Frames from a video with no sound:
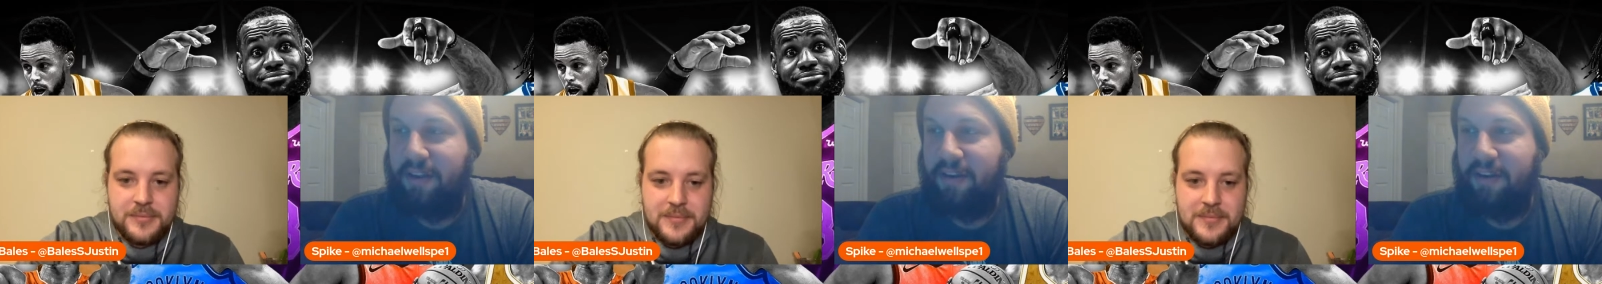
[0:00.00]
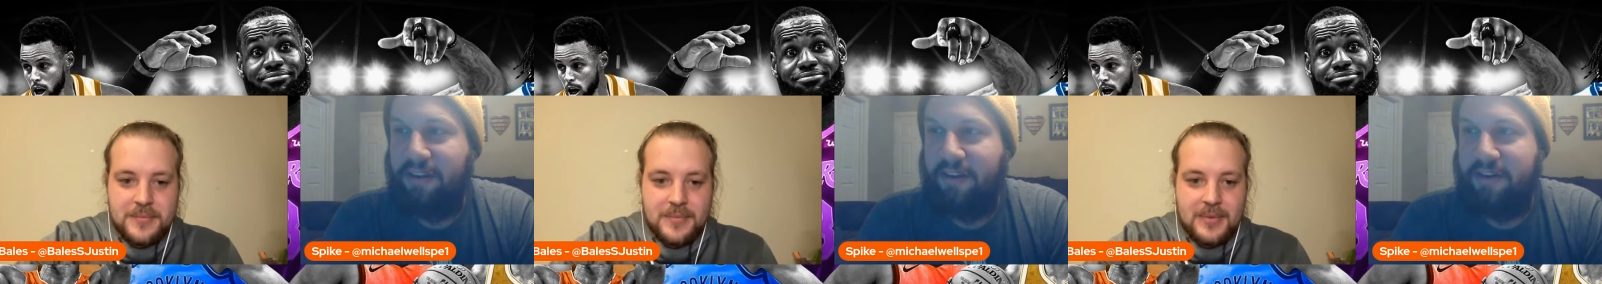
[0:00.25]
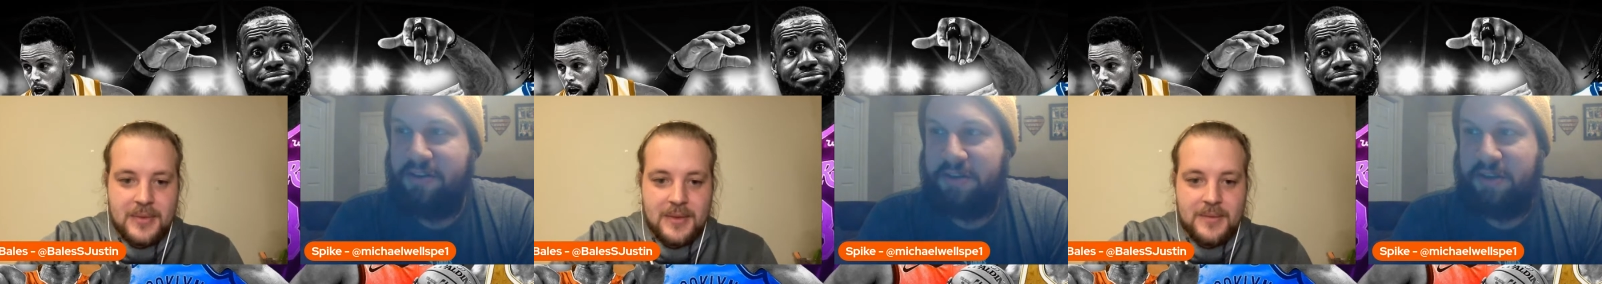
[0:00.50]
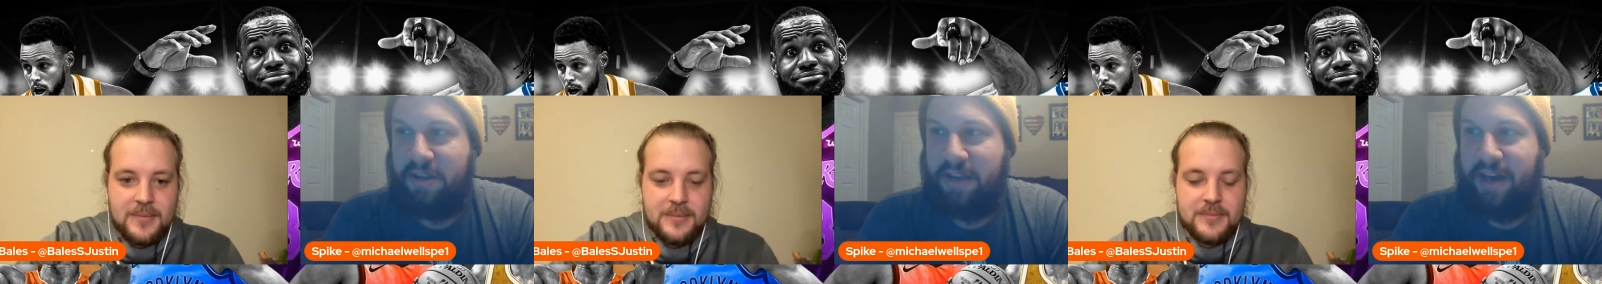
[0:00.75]
Speaker 1: there, there's
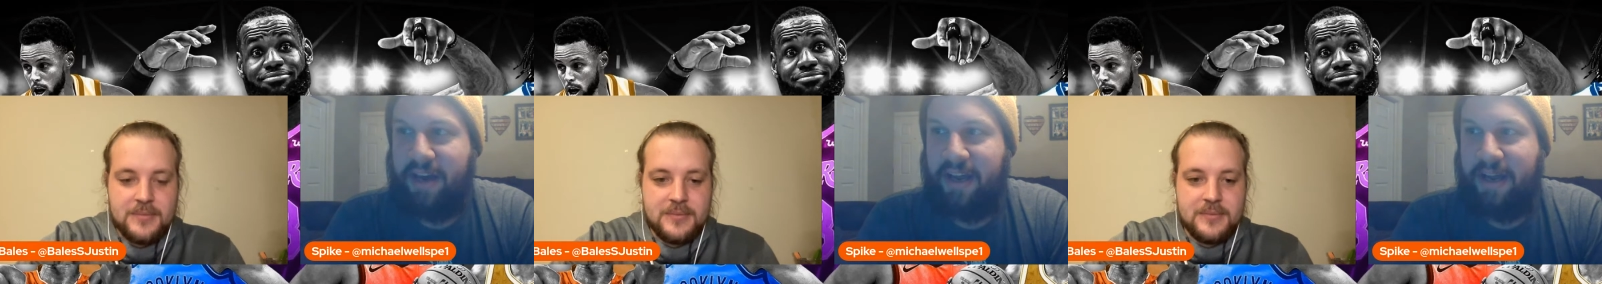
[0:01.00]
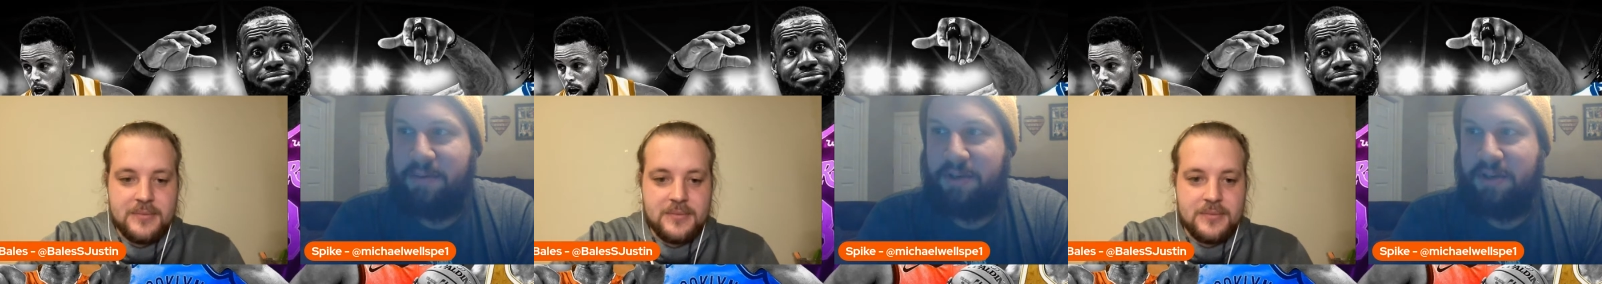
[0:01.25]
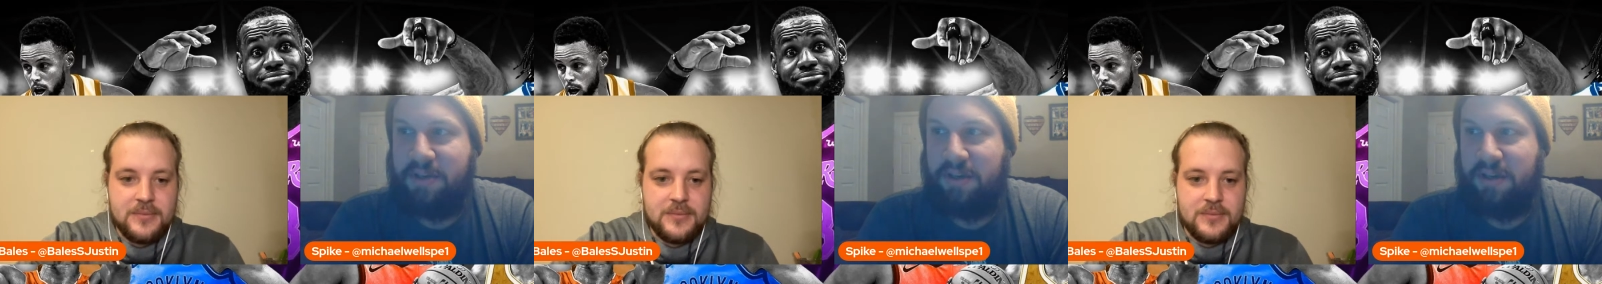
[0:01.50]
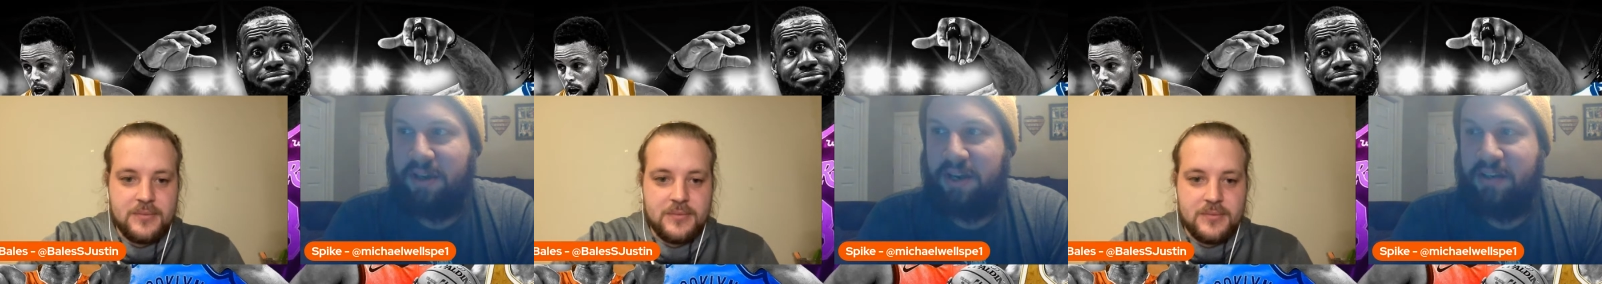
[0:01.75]
just a lot of options and a
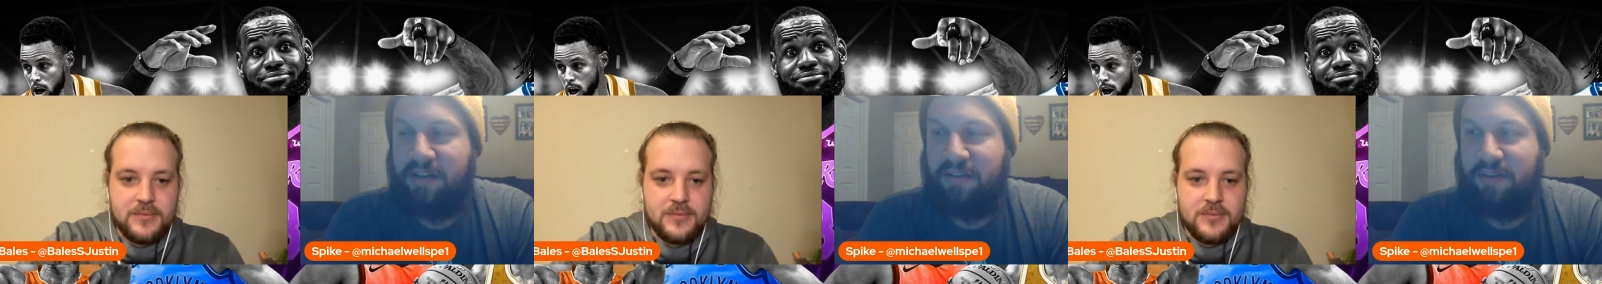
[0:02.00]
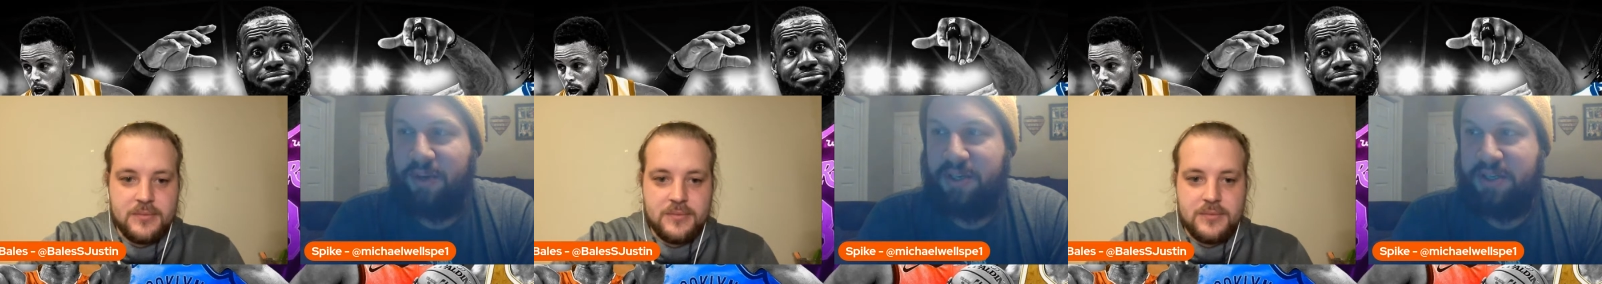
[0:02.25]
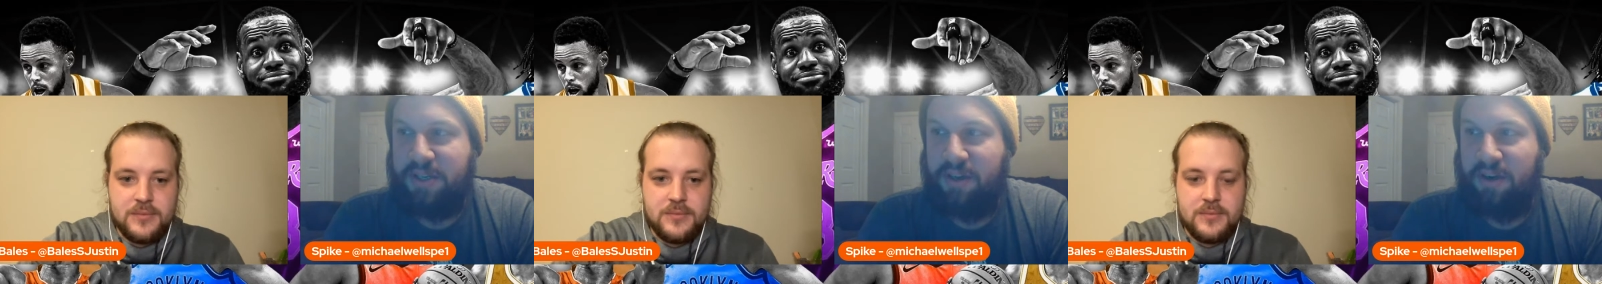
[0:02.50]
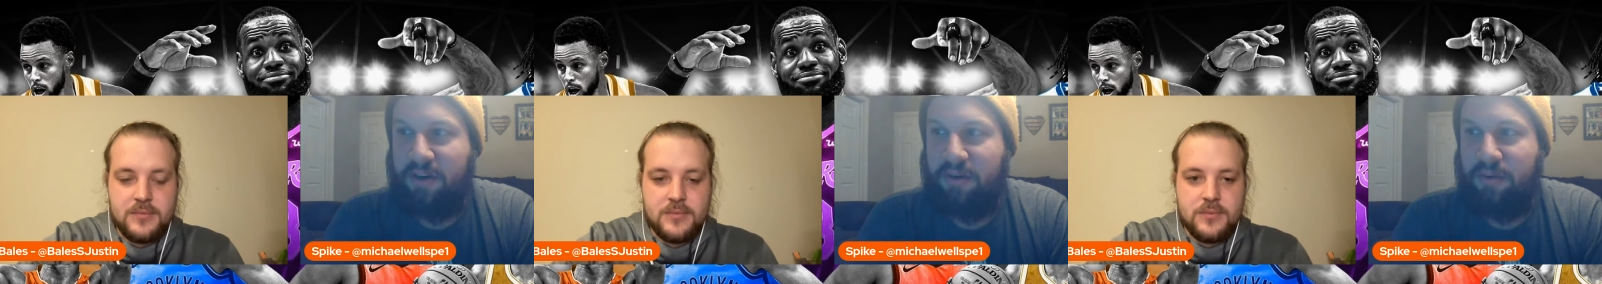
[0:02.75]
lot of different ways to
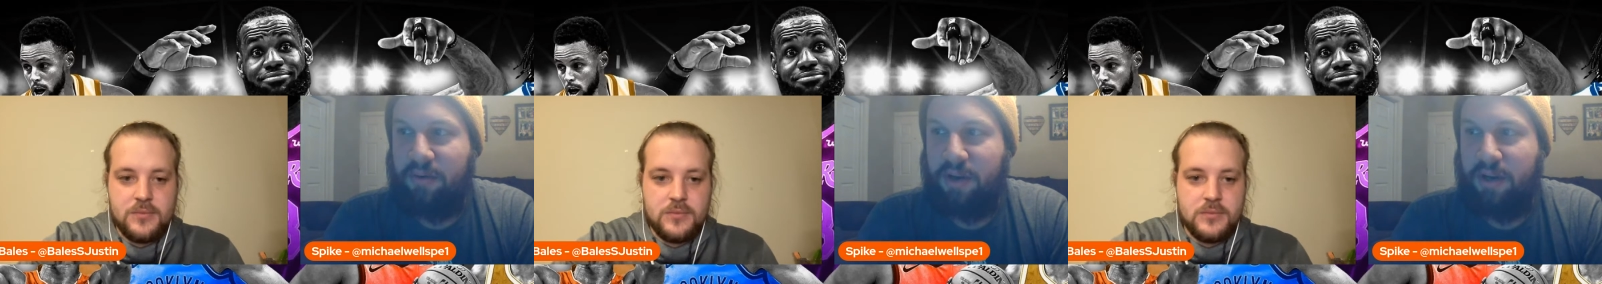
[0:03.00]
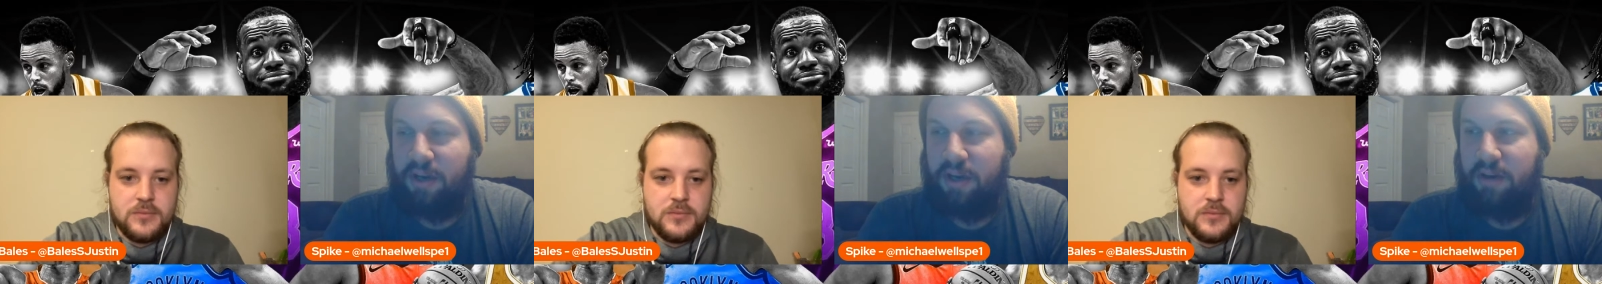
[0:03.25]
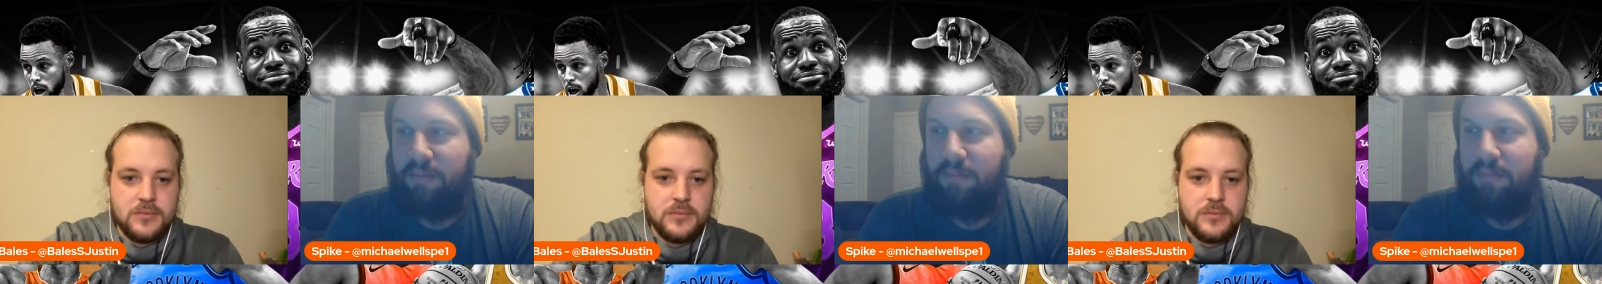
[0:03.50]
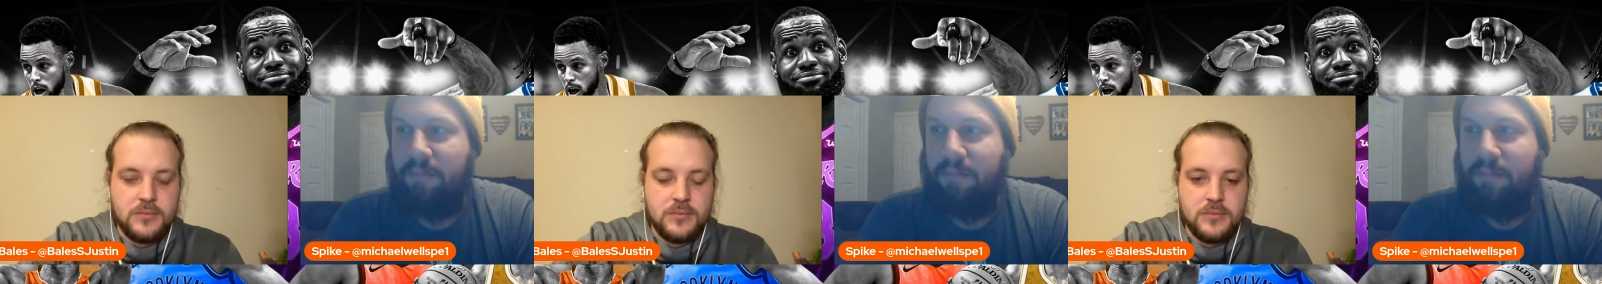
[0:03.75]
go. Um,
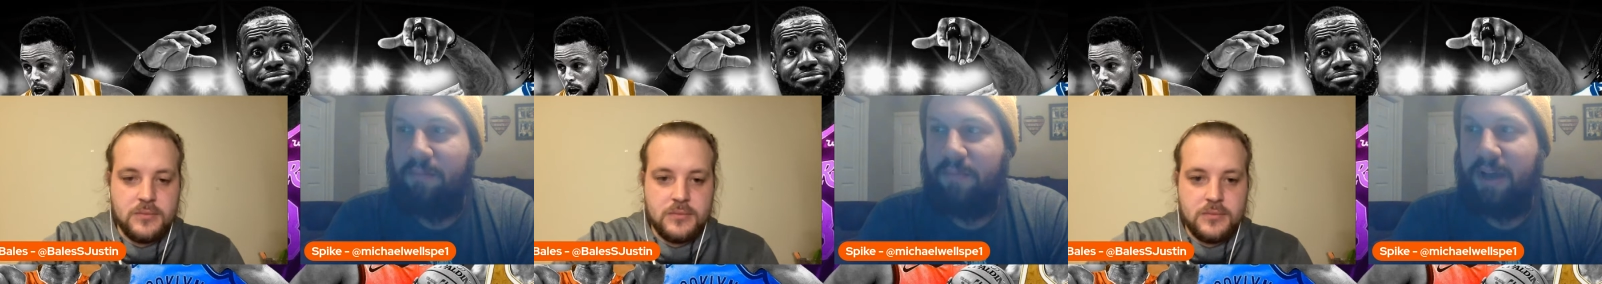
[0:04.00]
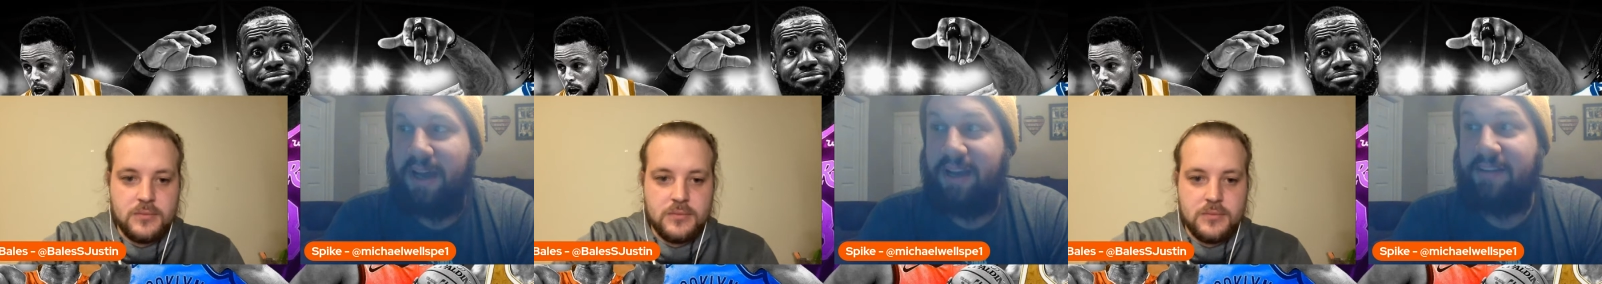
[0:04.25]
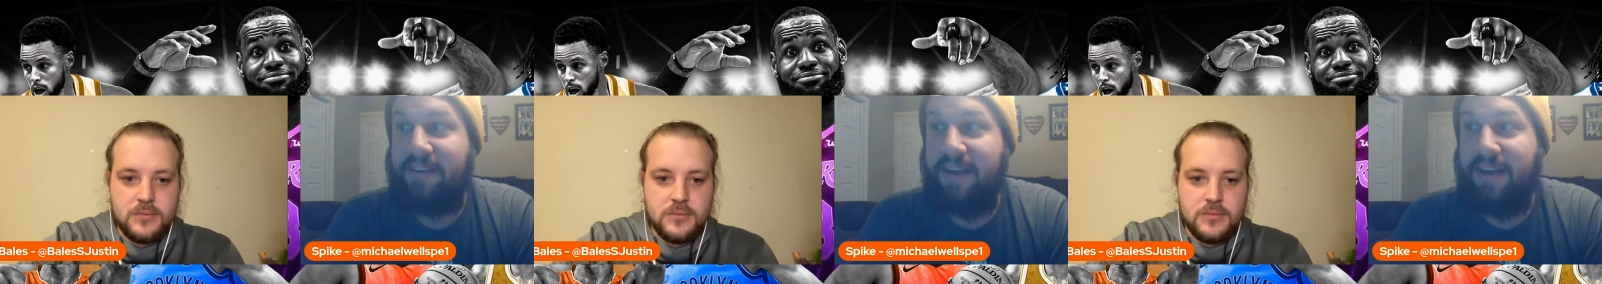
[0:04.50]
I guess